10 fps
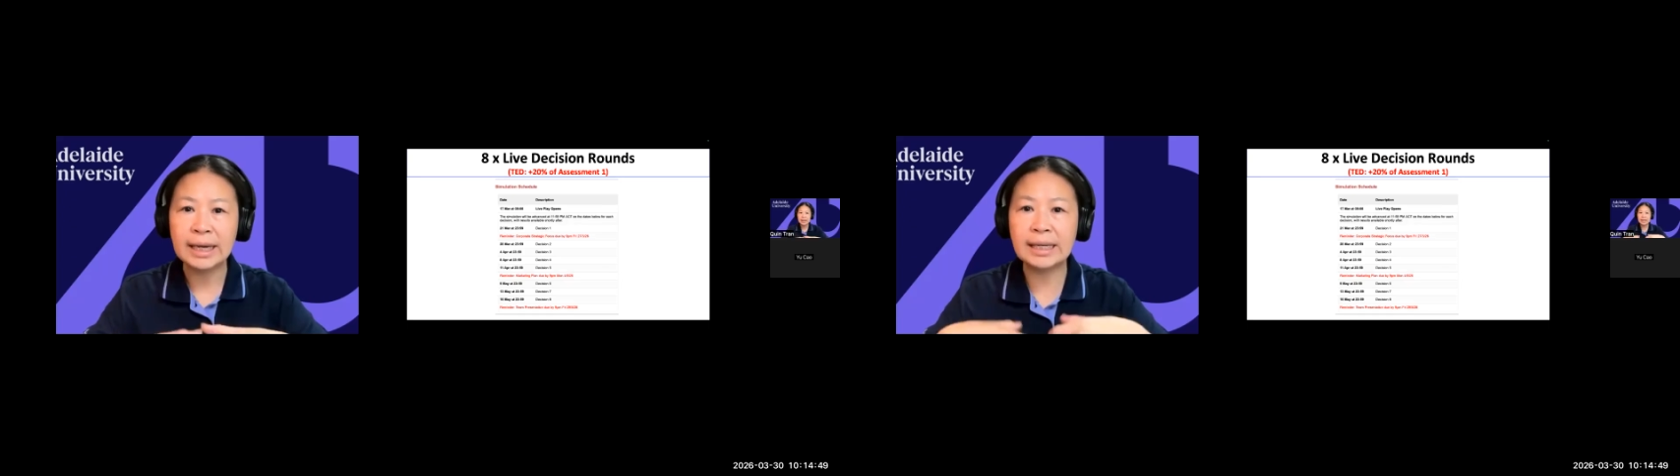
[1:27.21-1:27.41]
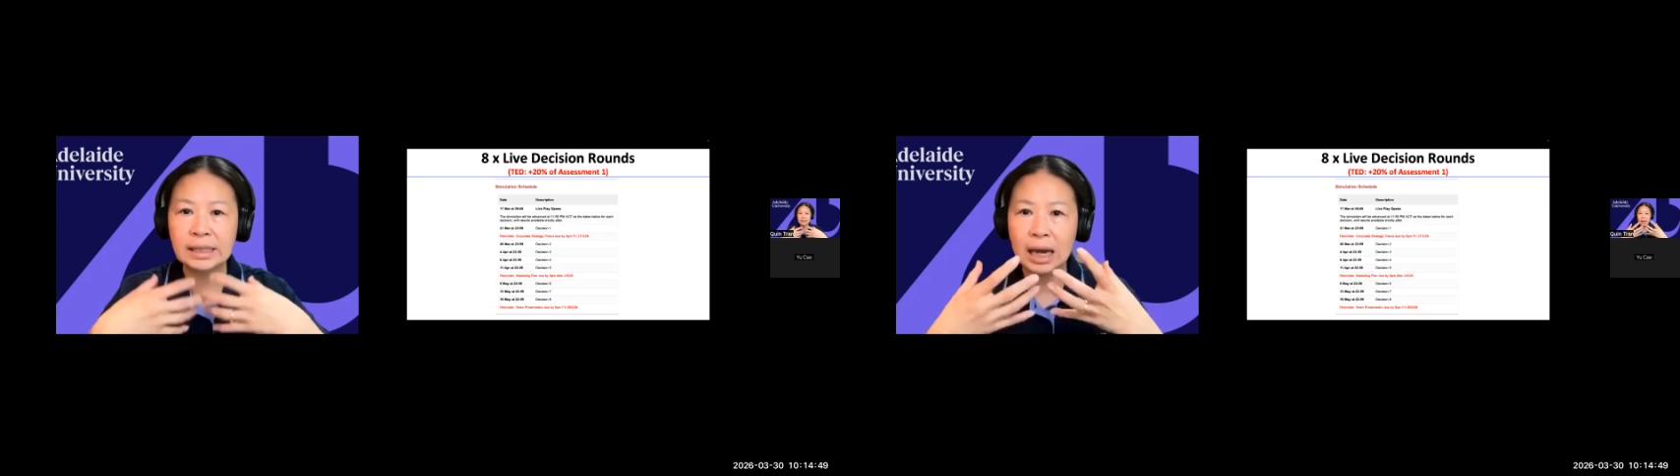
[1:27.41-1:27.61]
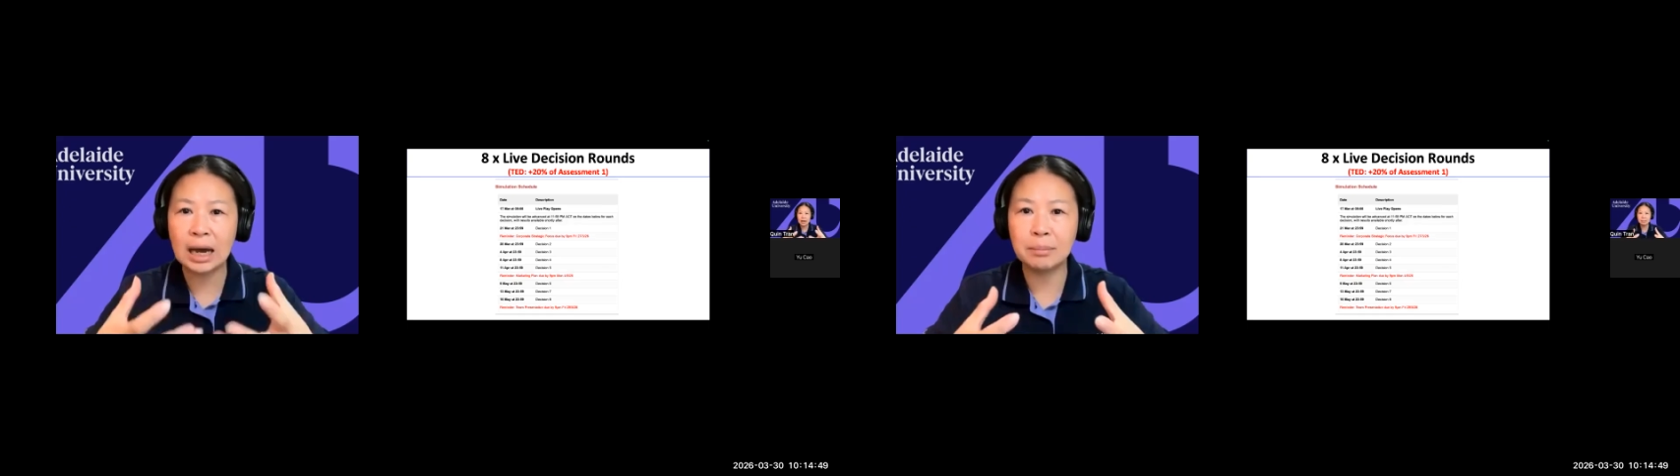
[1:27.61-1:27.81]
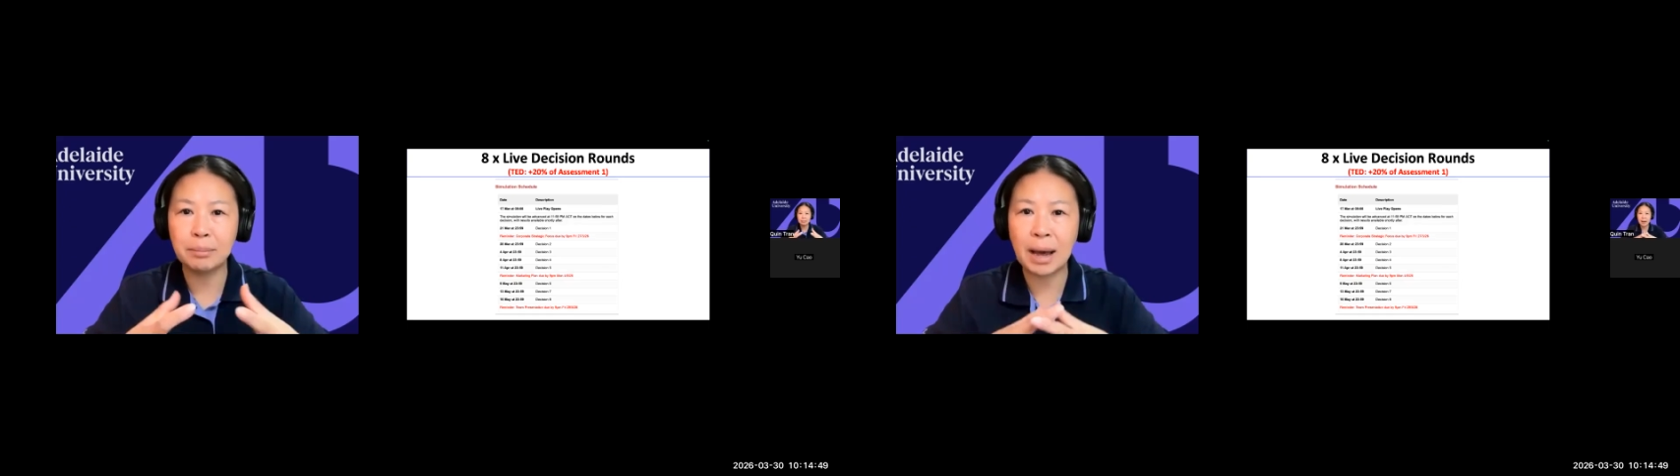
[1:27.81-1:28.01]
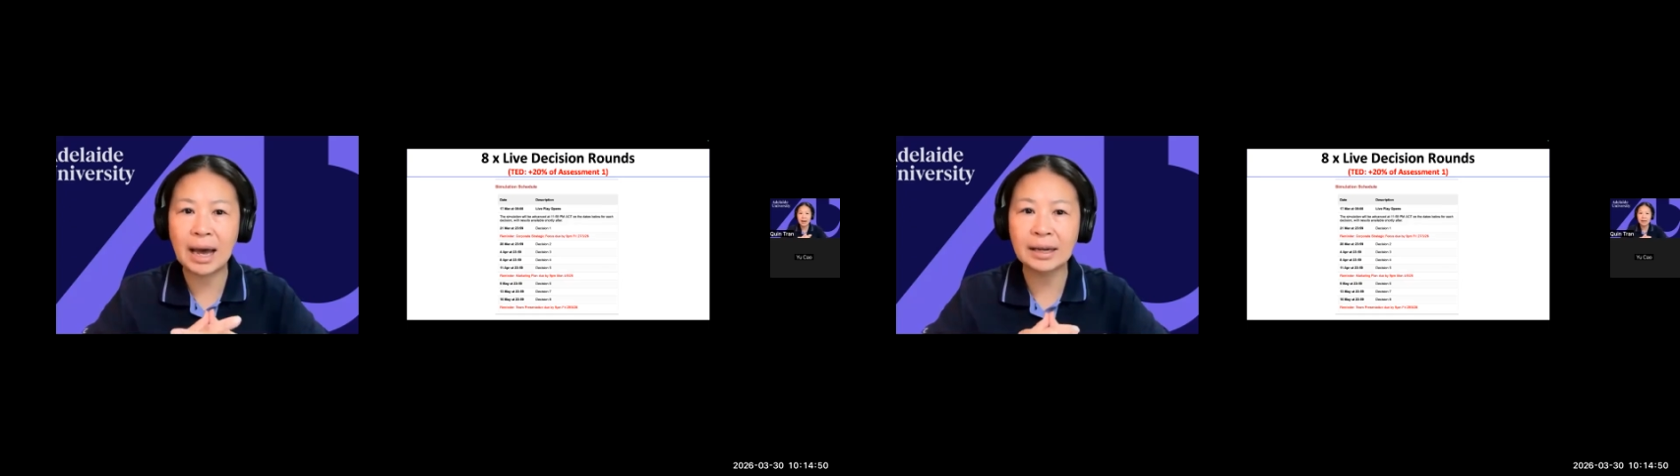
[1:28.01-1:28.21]
is
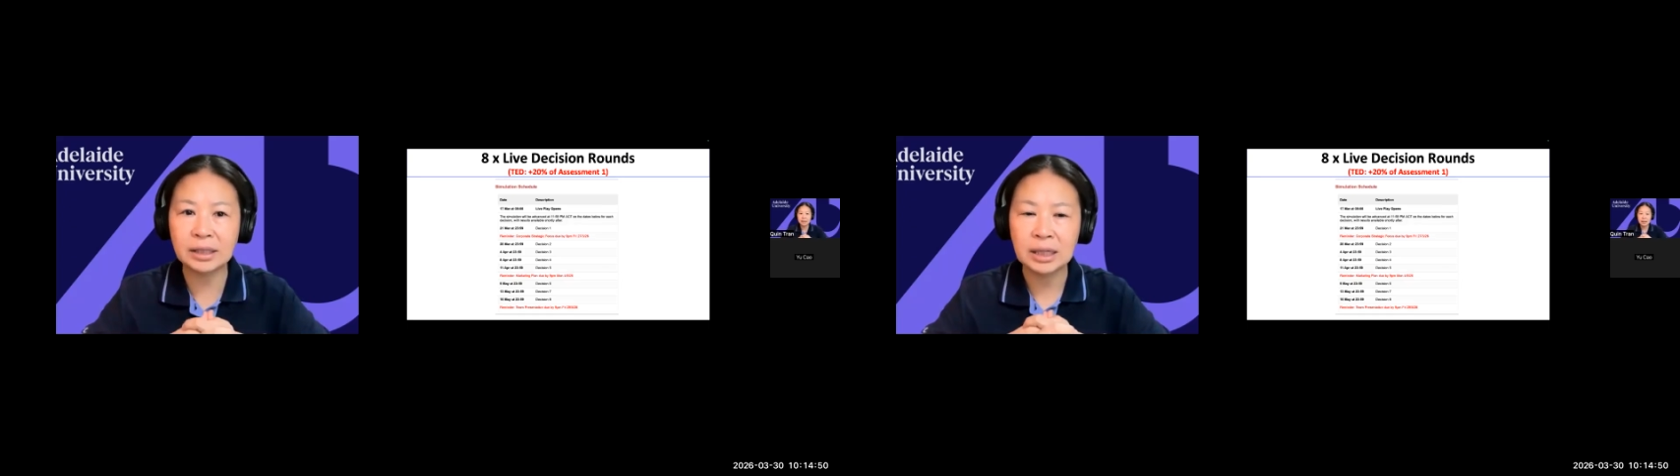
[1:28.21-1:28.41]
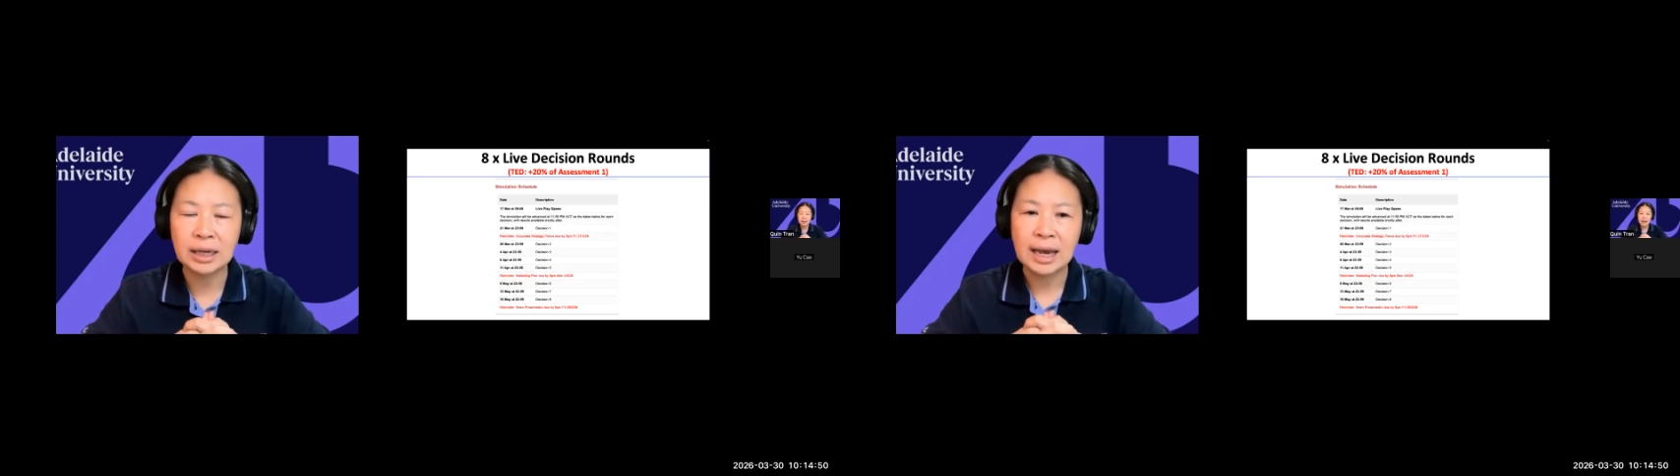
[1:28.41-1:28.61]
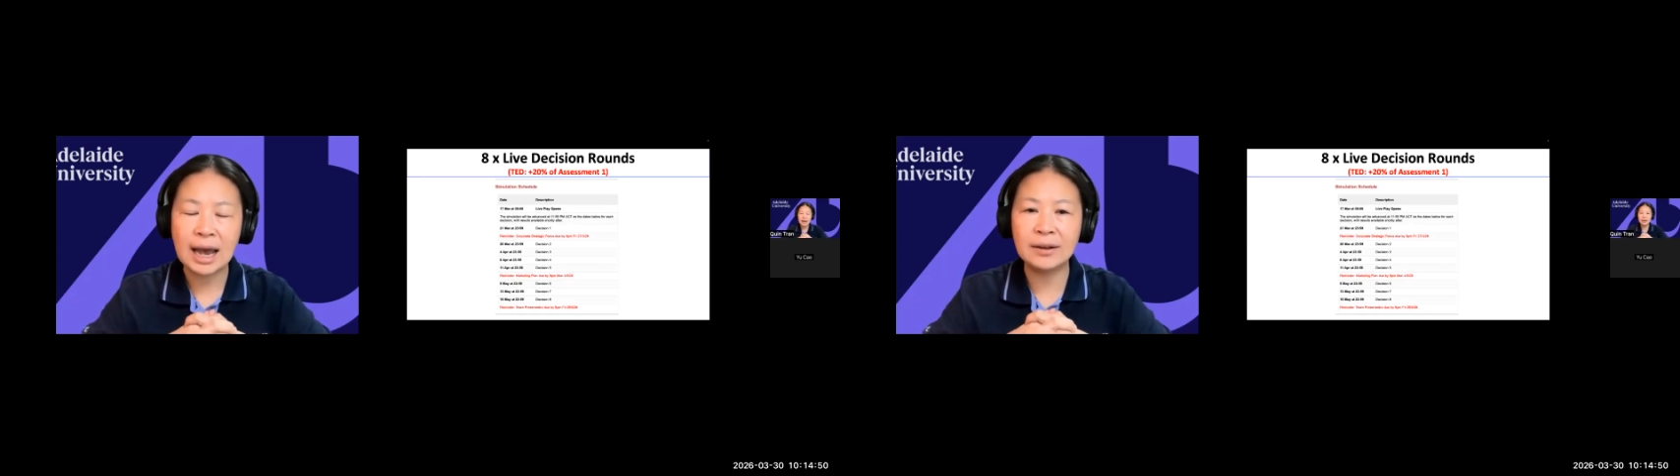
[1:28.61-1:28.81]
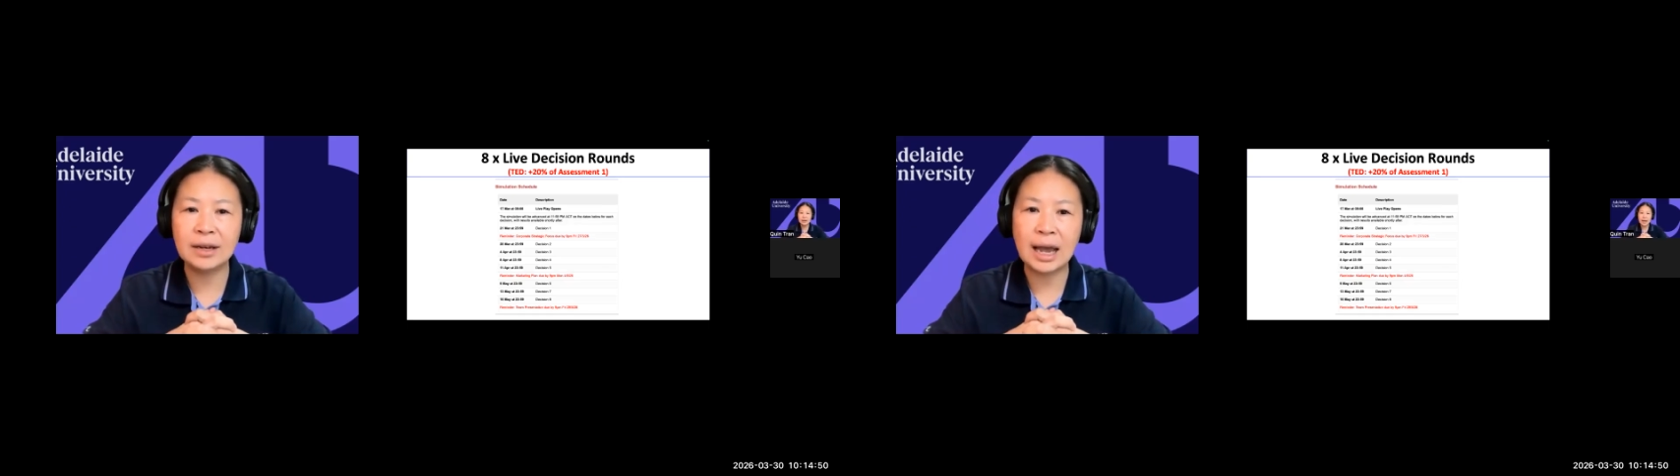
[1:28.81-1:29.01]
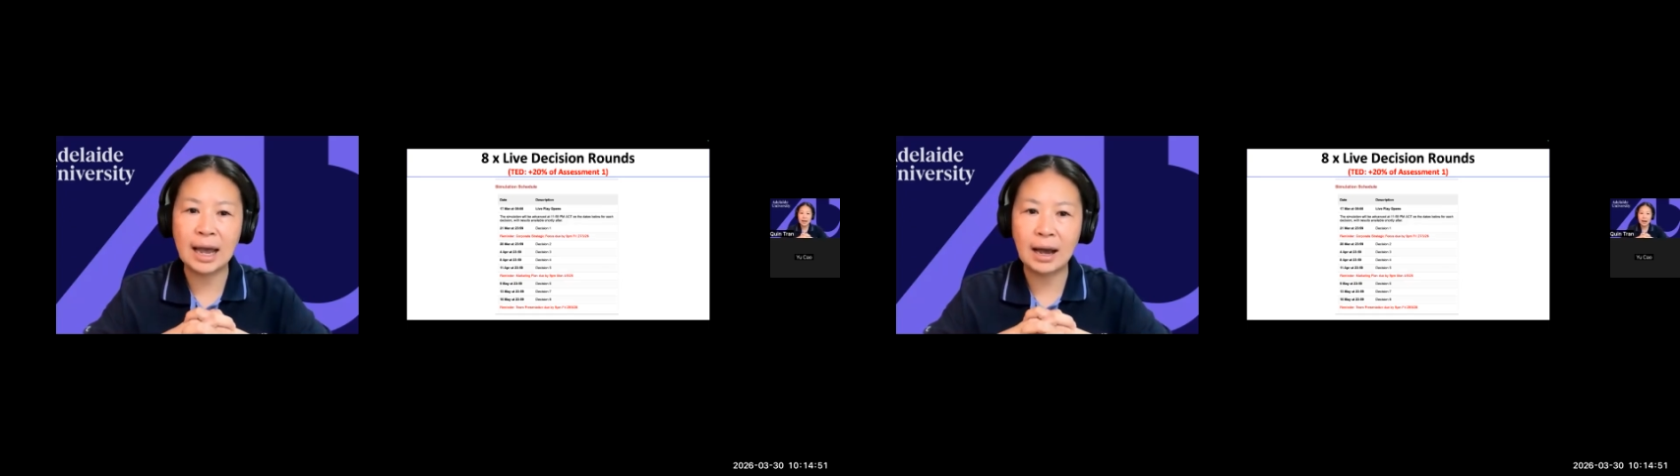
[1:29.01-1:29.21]
unpacked
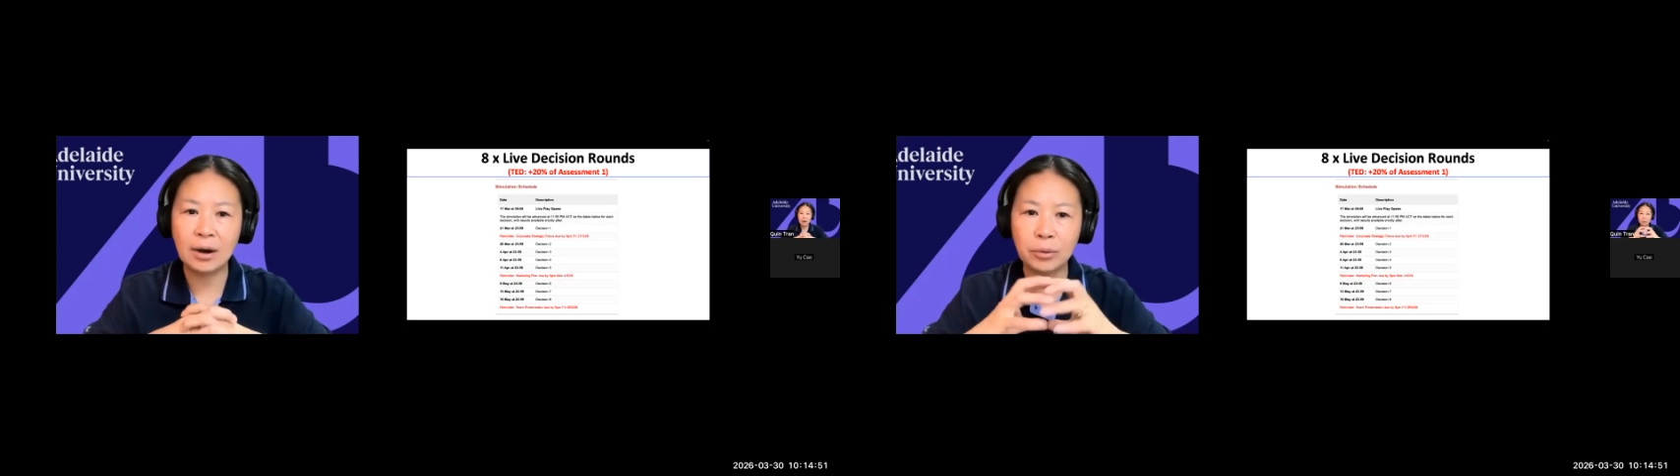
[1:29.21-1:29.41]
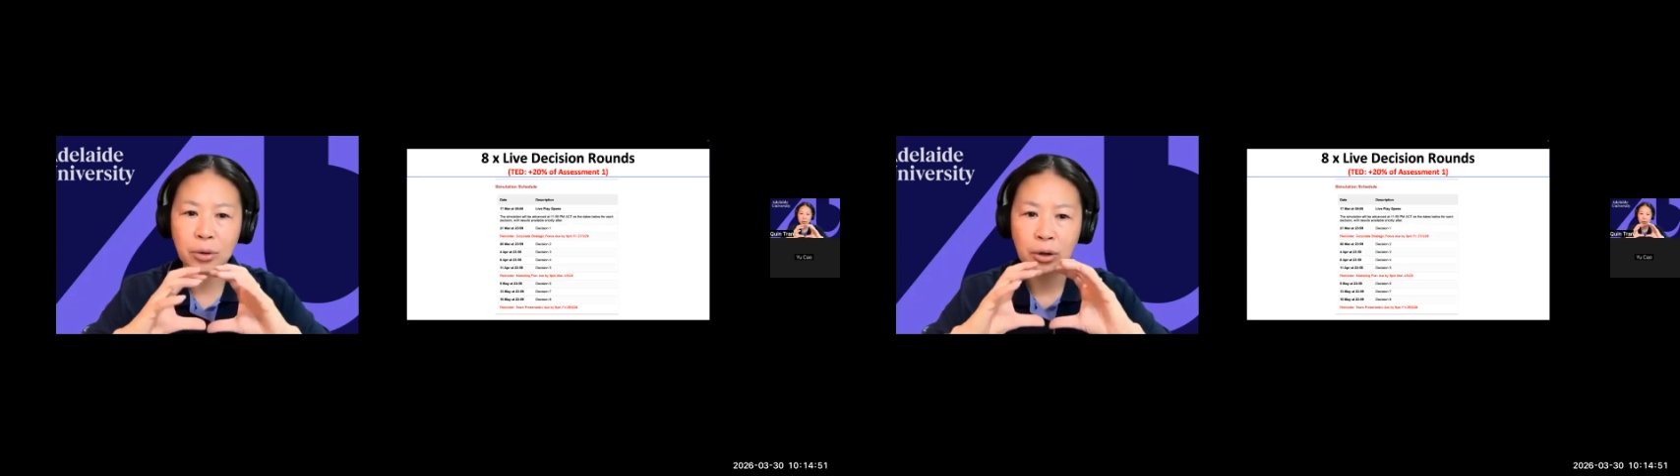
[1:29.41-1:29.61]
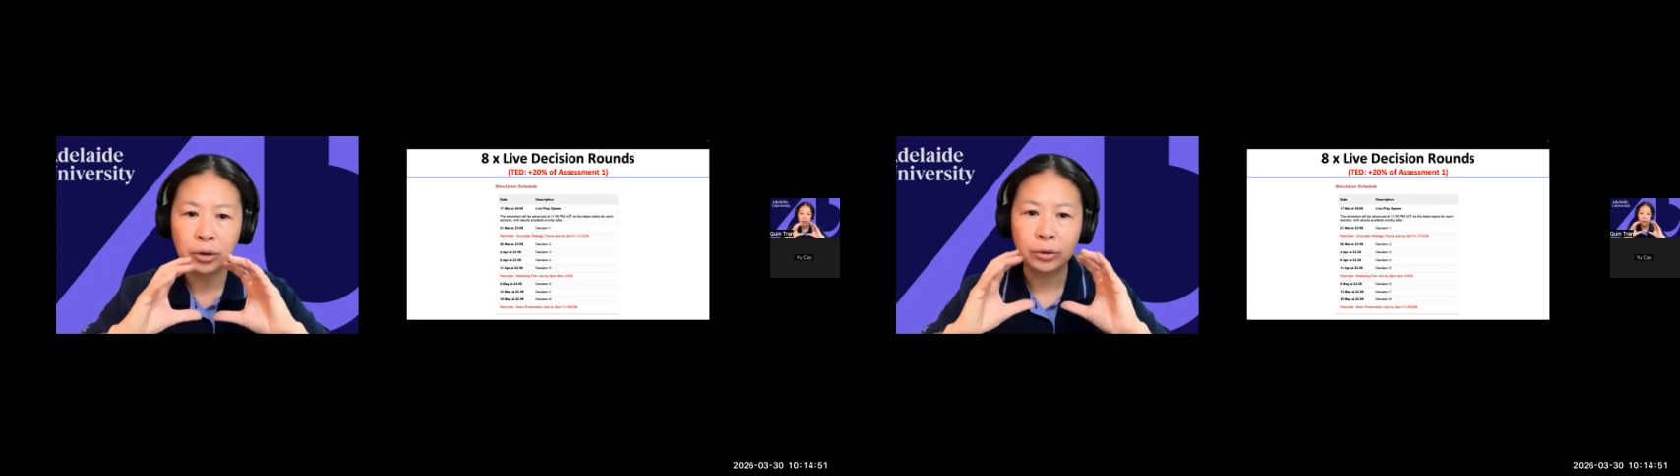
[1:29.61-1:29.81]
and how